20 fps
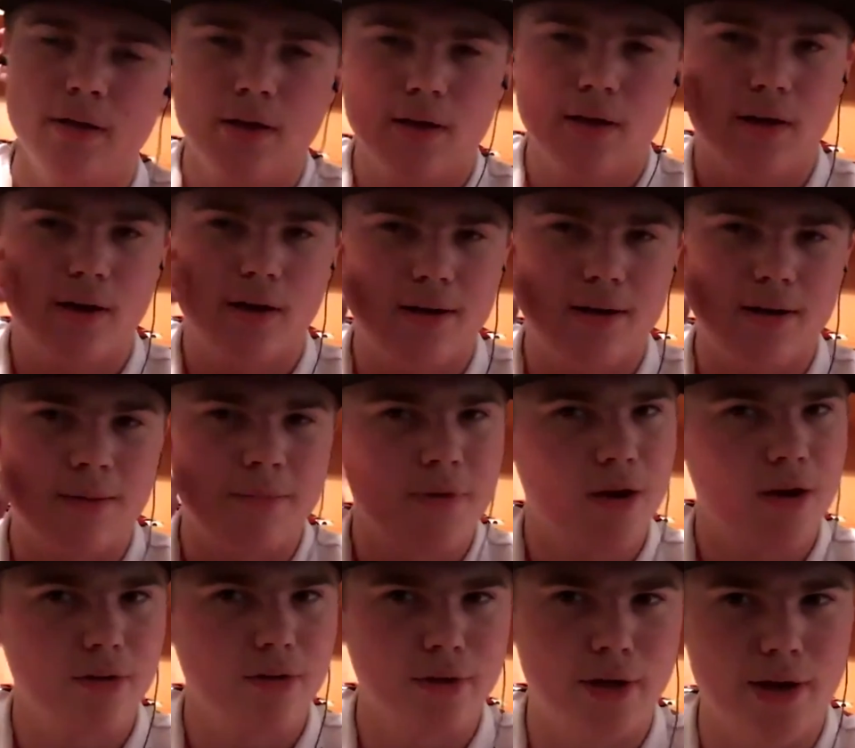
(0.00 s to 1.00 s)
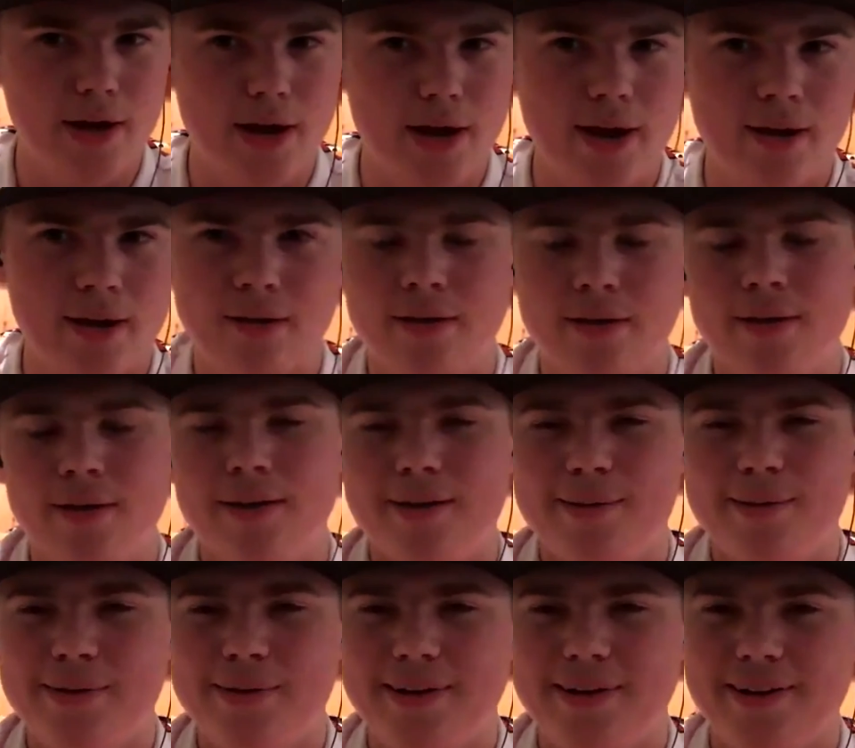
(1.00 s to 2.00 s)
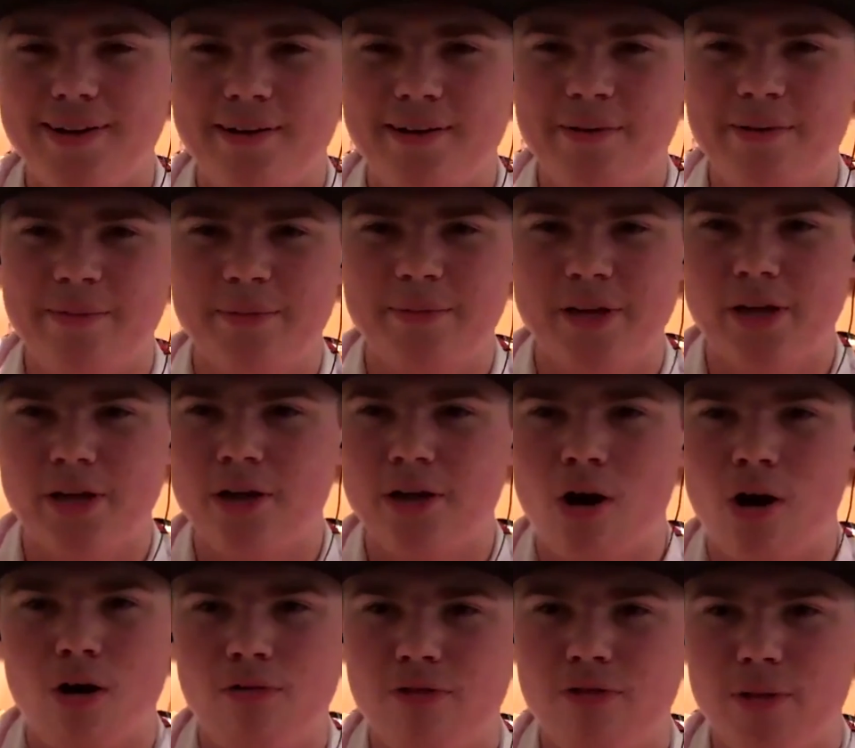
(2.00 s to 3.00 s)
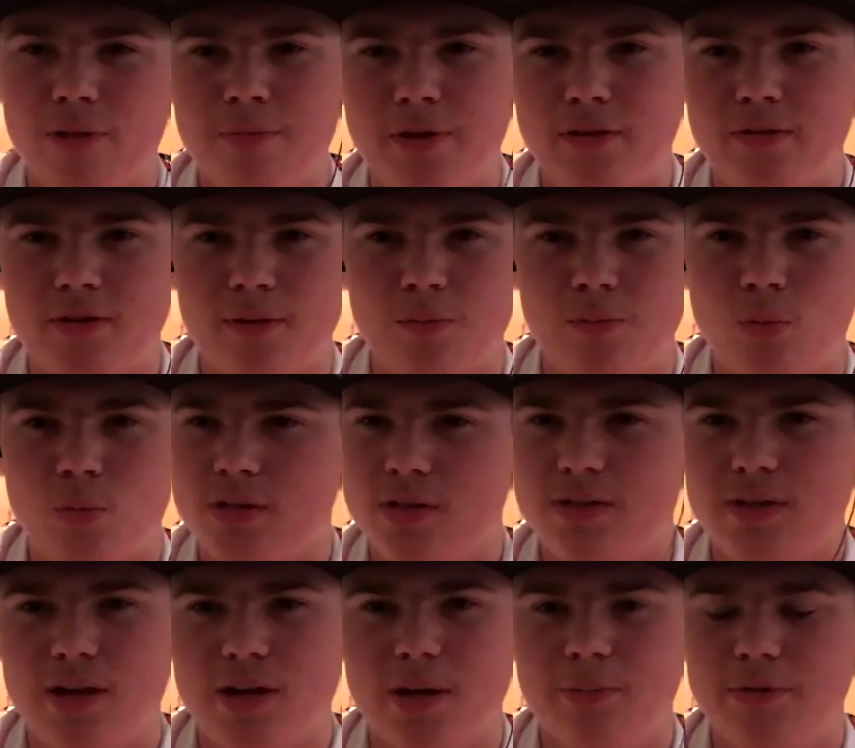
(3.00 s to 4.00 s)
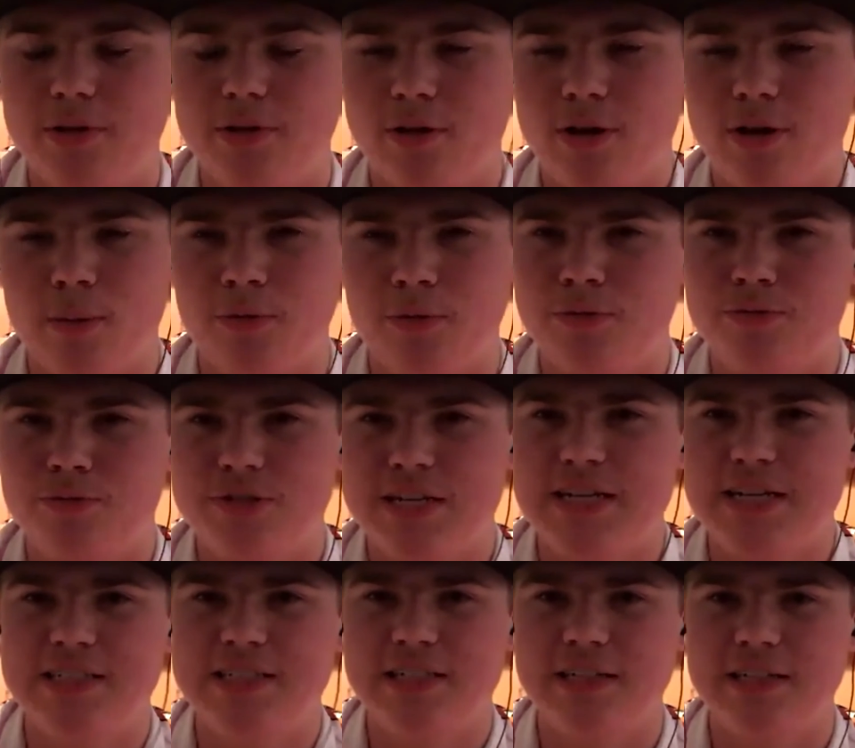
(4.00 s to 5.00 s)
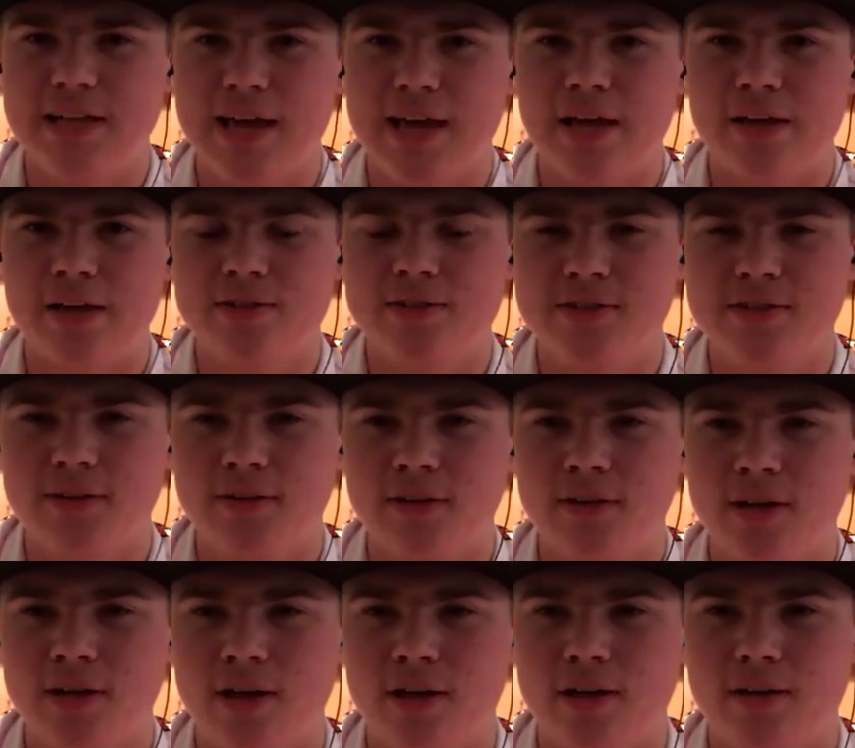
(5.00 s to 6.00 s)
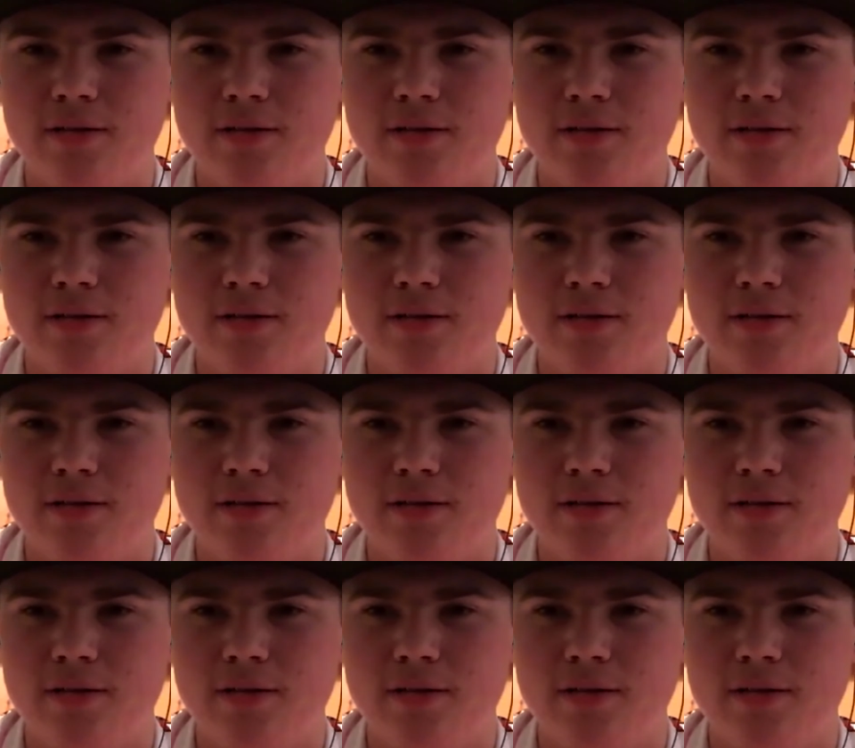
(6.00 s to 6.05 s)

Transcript: Not really good at it, but and golf I picked up one time. I was decent at that until I